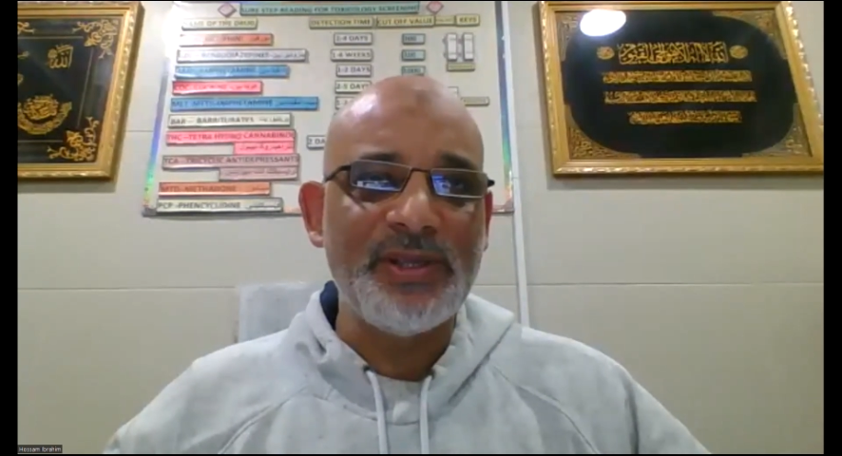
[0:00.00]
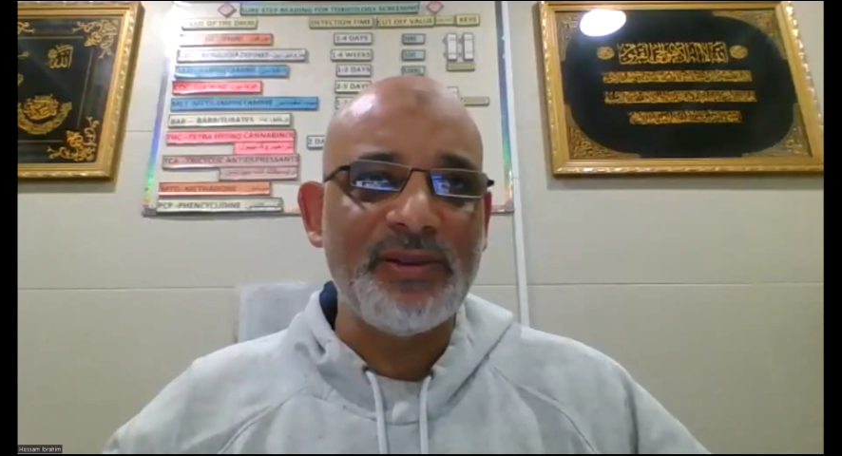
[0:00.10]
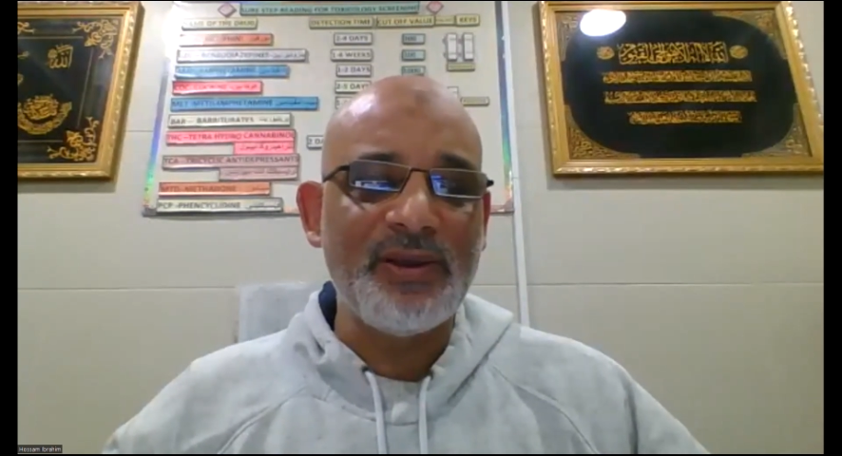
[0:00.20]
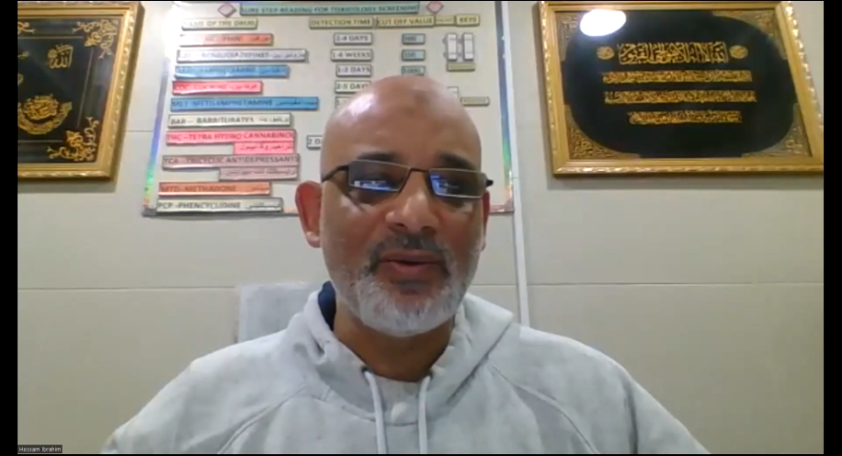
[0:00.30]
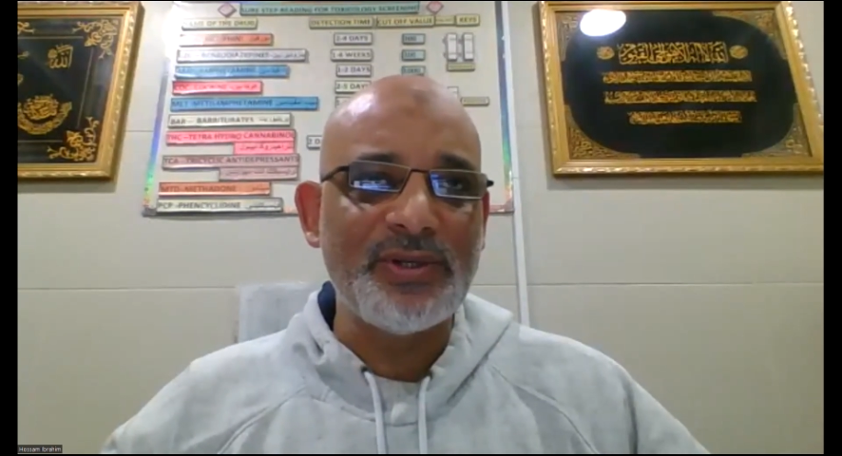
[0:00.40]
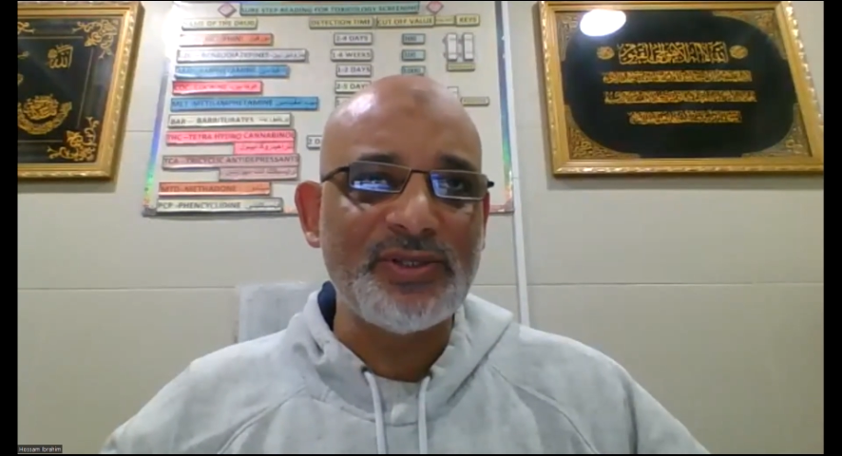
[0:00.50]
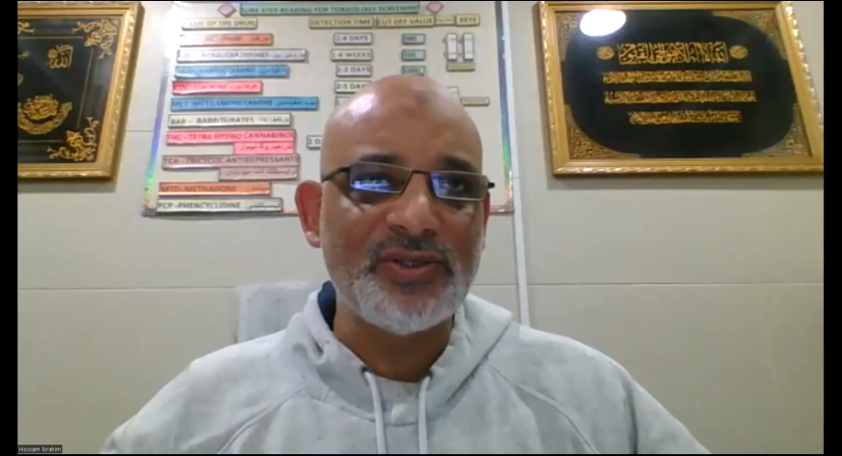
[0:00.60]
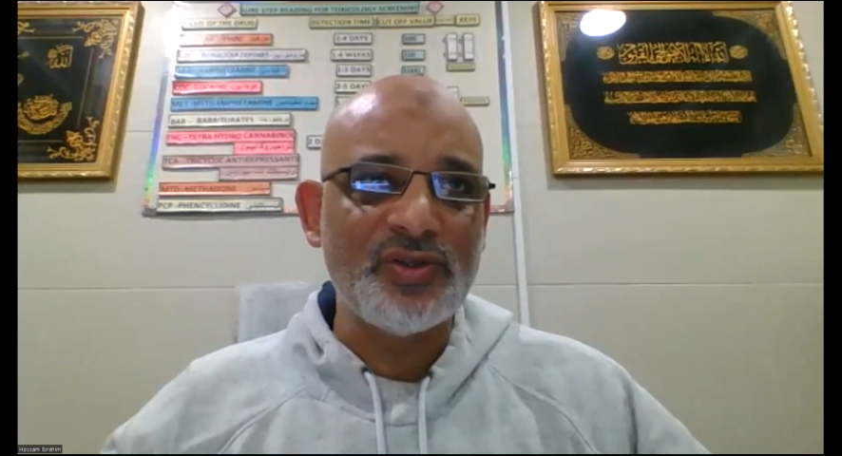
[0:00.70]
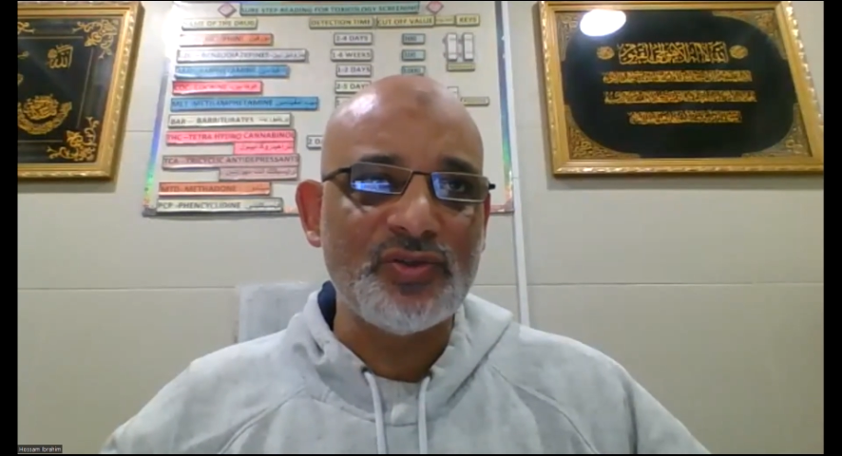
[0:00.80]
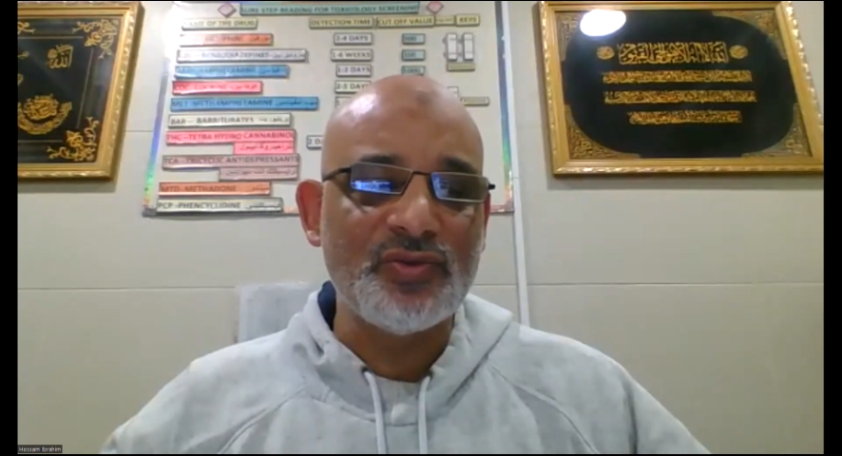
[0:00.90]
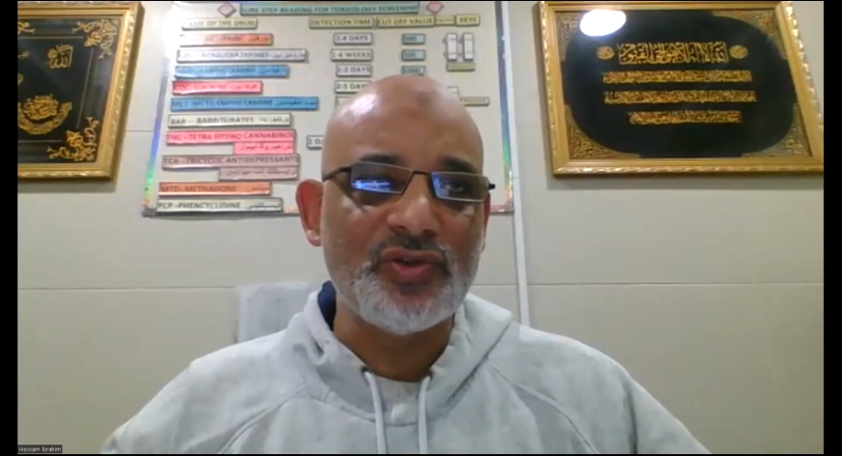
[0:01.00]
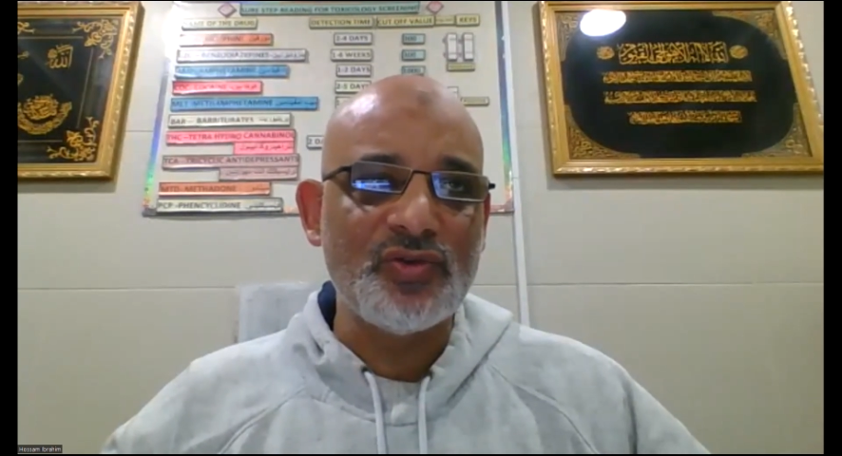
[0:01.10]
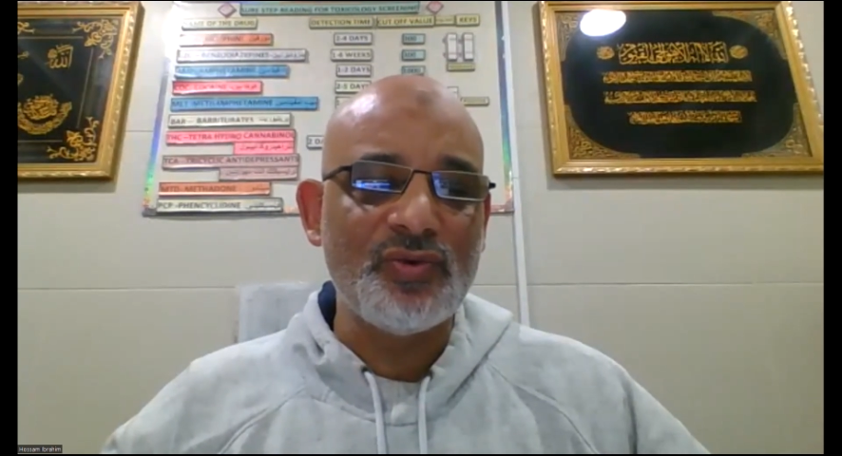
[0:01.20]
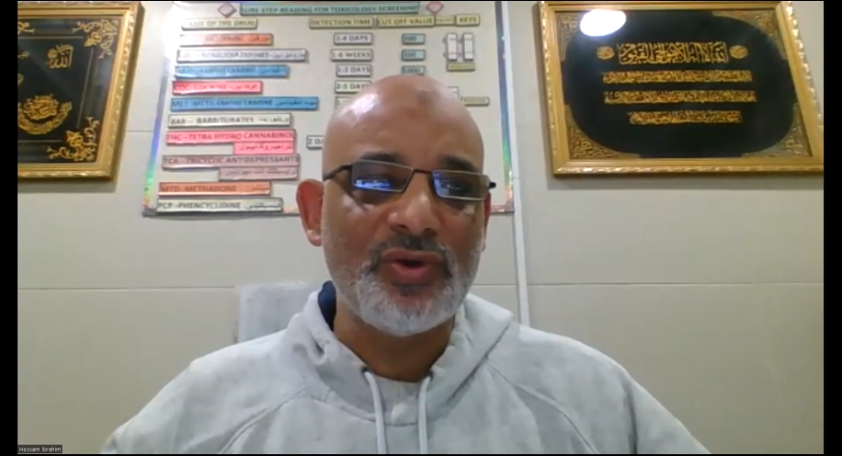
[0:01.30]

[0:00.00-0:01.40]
me the questions which you